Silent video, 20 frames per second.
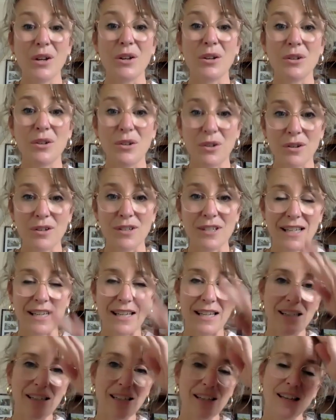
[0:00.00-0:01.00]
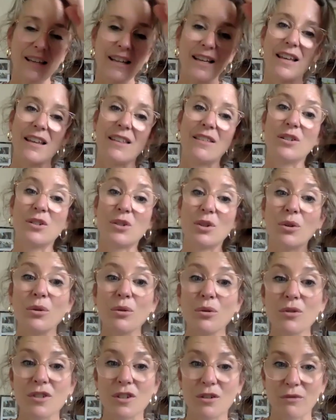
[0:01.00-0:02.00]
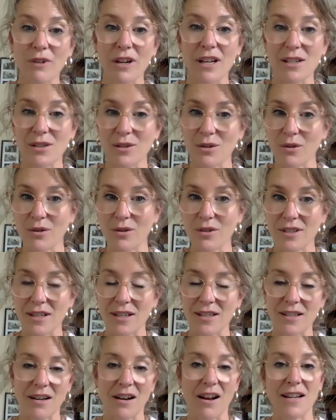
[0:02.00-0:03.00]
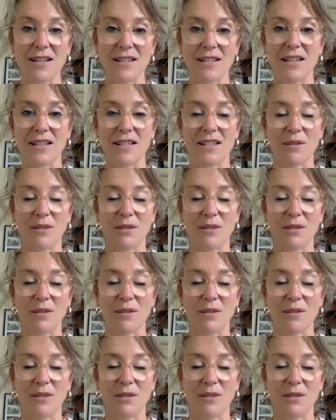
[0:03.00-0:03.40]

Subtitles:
using the tools and resources and ideas